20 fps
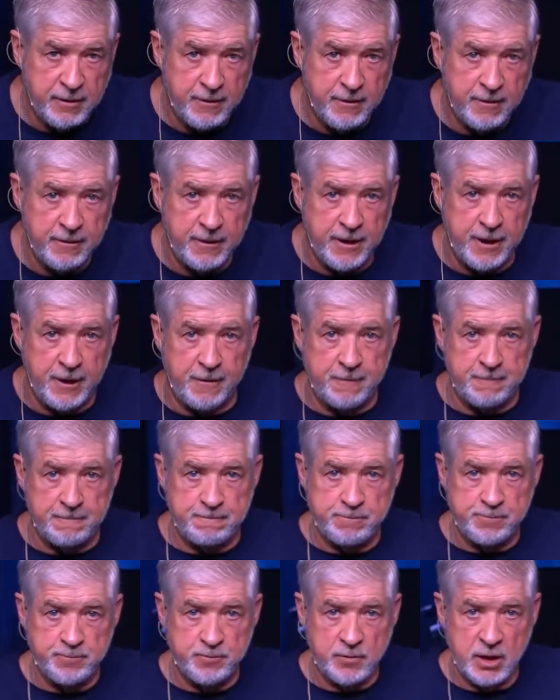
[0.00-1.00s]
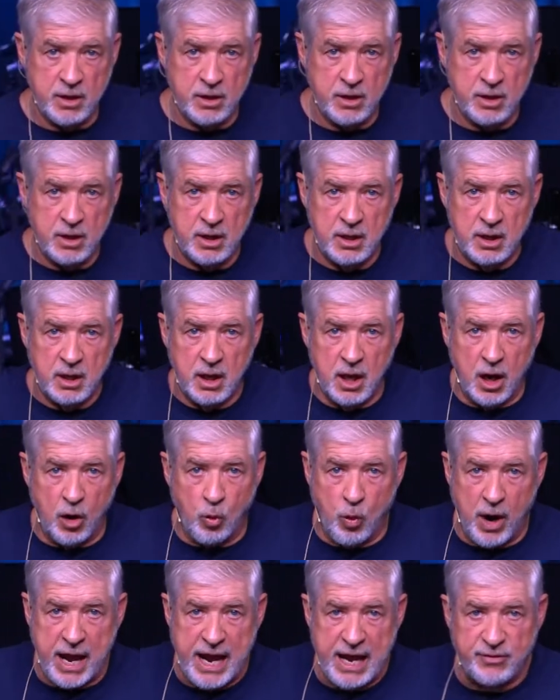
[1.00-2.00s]
Now,
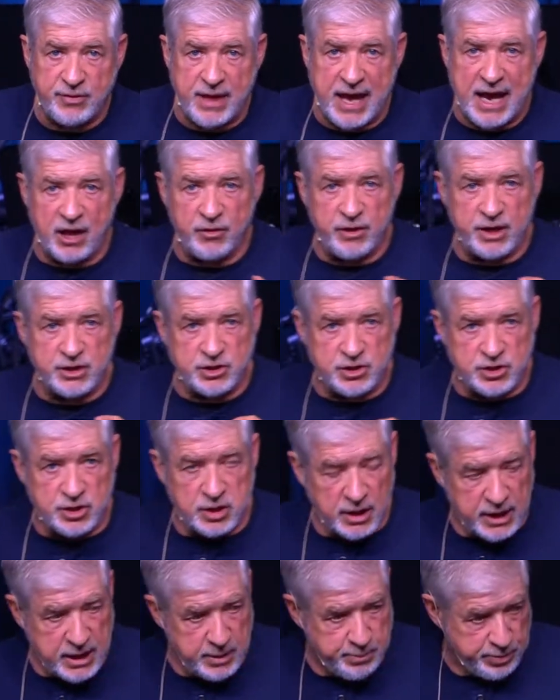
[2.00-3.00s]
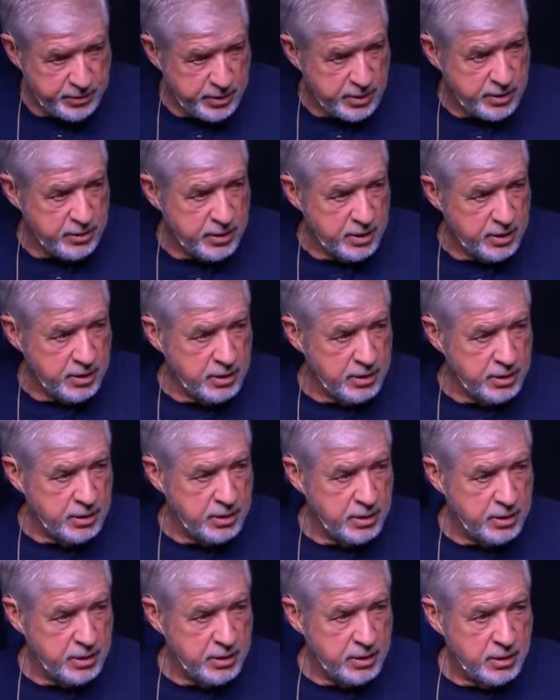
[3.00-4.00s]
awake thou that sleepeth,
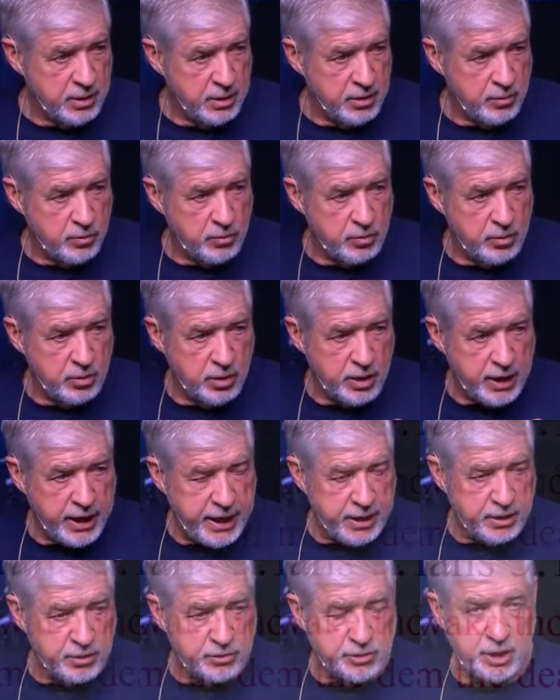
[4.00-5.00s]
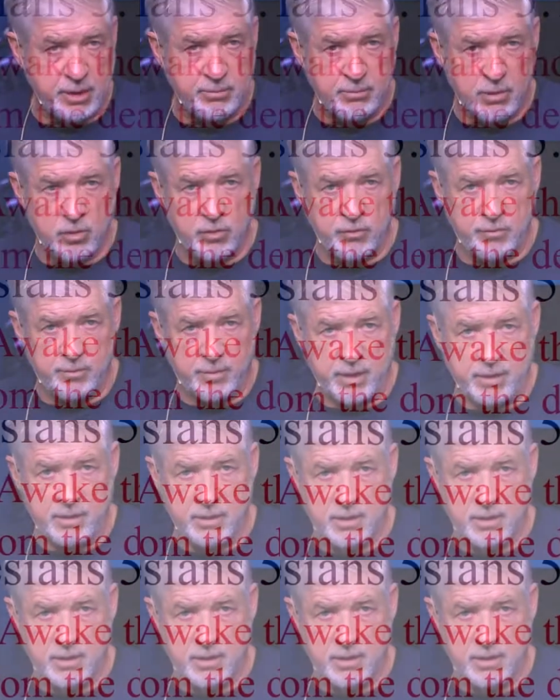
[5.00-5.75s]
energy, movement,